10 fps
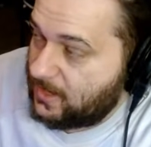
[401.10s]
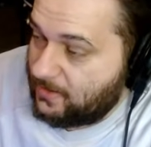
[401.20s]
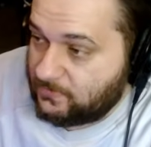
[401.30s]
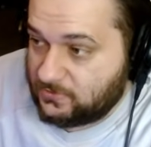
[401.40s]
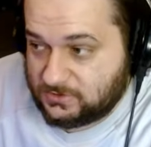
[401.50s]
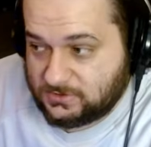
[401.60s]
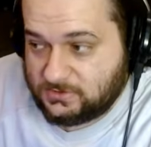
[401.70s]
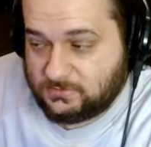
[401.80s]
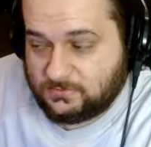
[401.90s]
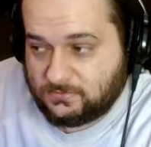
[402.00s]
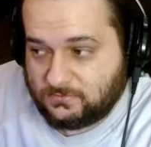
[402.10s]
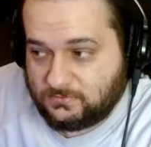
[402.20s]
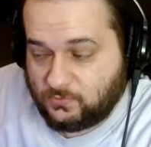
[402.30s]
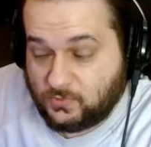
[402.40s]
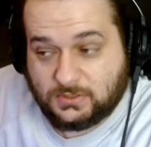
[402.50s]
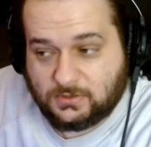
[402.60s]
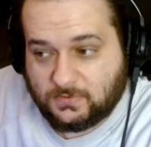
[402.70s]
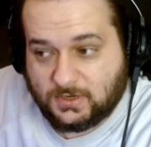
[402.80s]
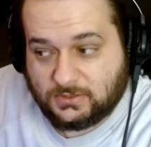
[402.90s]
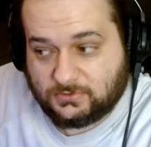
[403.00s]
have those wind
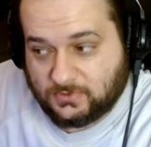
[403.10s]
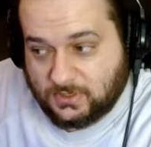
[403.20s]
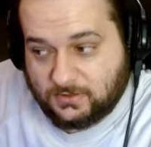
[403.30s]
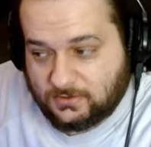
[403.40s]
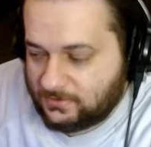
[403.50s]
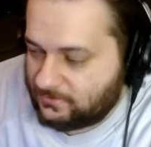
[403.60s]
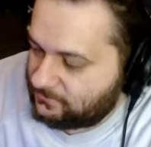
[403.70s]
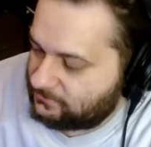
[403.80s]
turbines run?